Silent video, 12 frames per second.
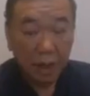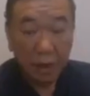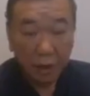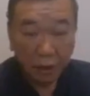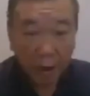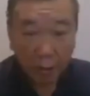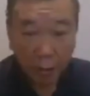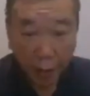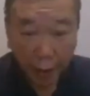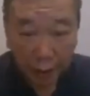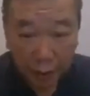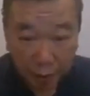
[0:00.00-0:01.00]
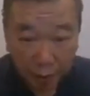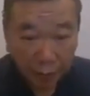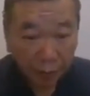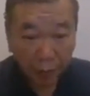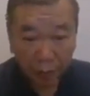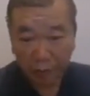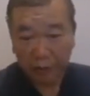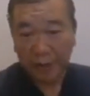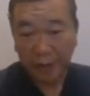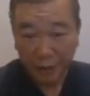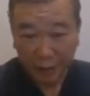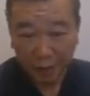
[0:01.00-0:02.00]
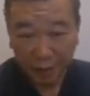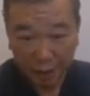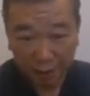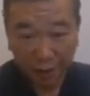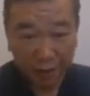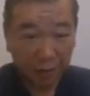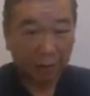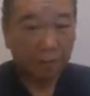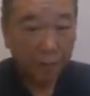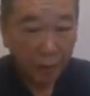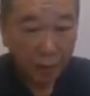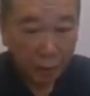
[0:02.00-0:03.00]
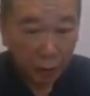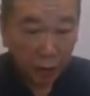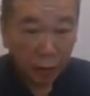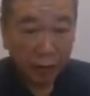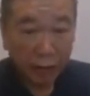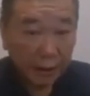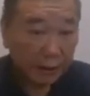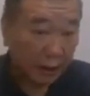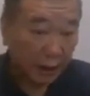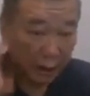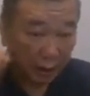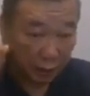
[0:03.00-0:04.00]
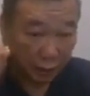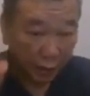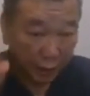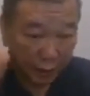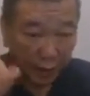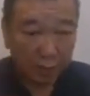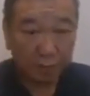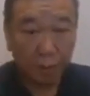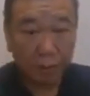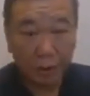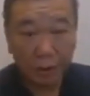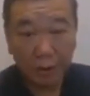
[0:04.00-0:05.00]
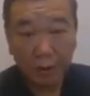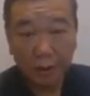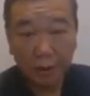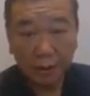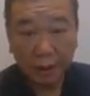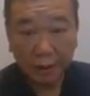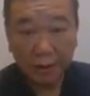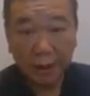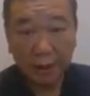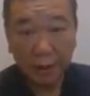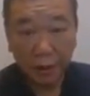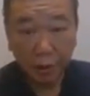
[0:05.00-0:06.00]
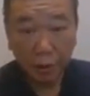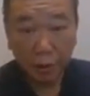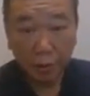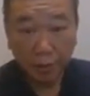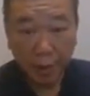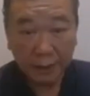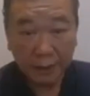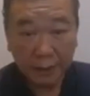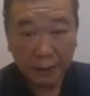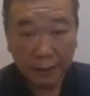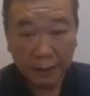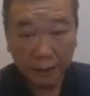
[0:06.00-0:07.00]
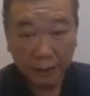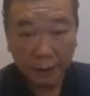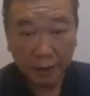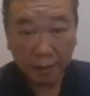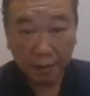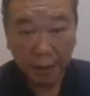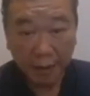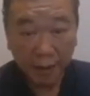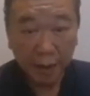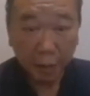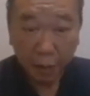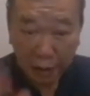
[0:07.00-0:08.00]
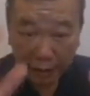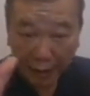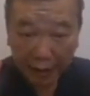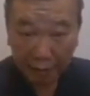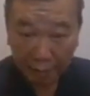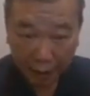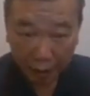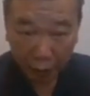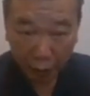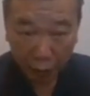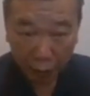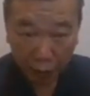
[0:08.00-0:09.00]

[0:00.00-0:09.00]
So that before you study Ganotherapy, so these are the very important thing that you must having in your mind. We study macro.